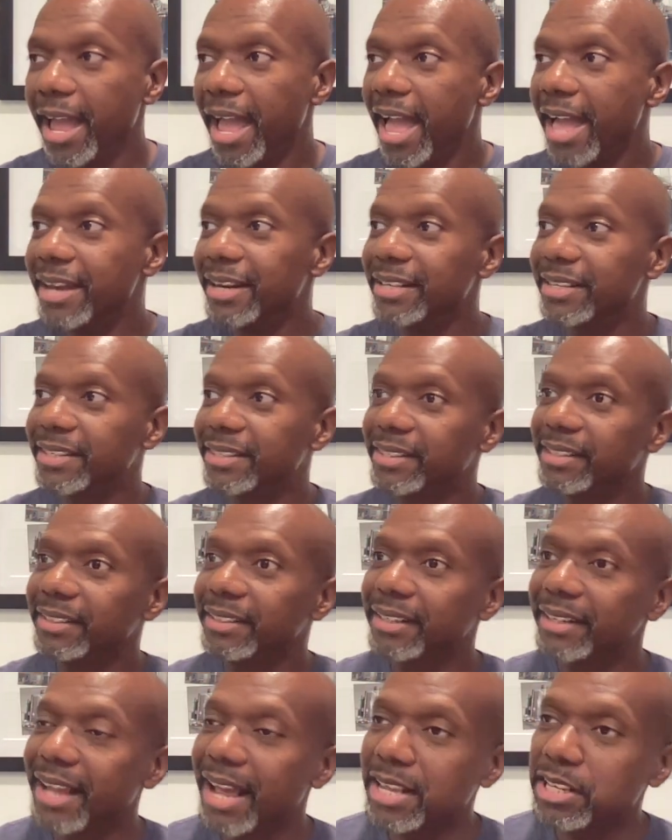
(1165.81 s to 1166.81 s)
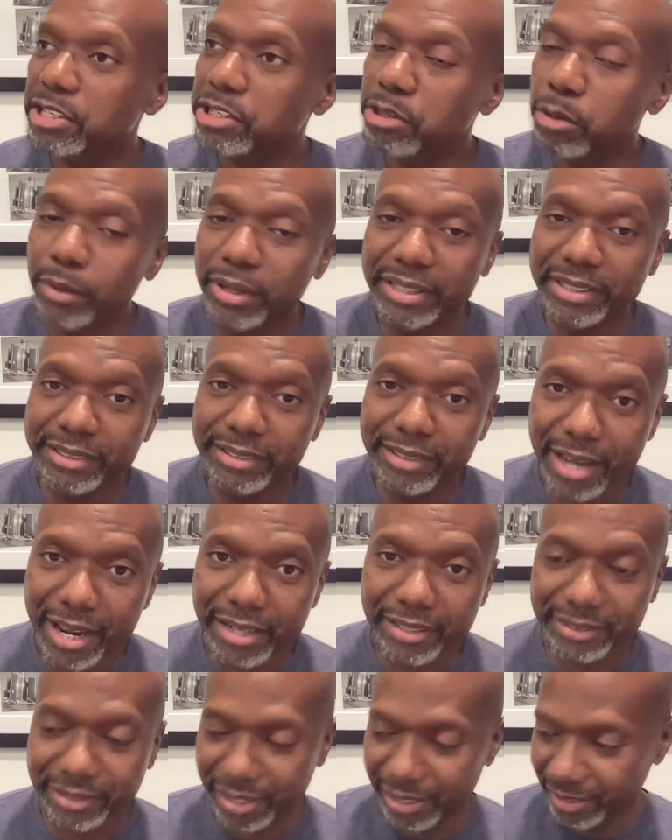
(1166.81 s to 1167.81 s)
And the stealing got so
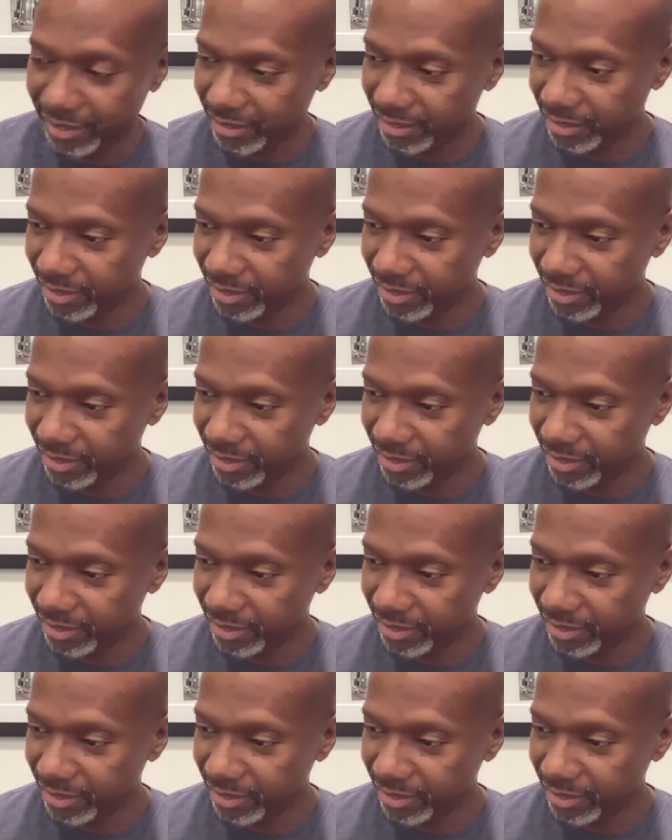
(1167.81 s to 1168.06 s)
addicting.